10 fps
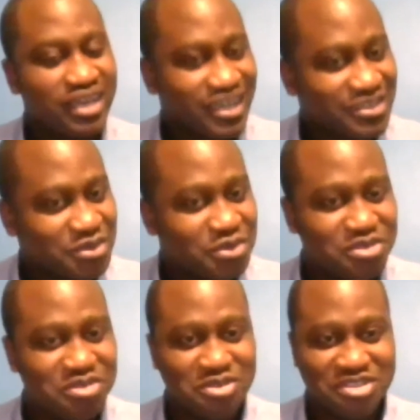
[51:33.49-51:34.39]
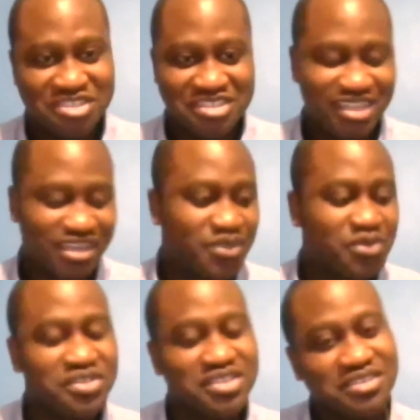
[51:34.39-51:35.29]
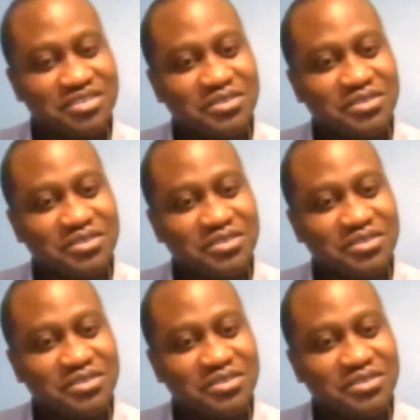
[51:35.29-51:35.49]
And the good news is, like you say,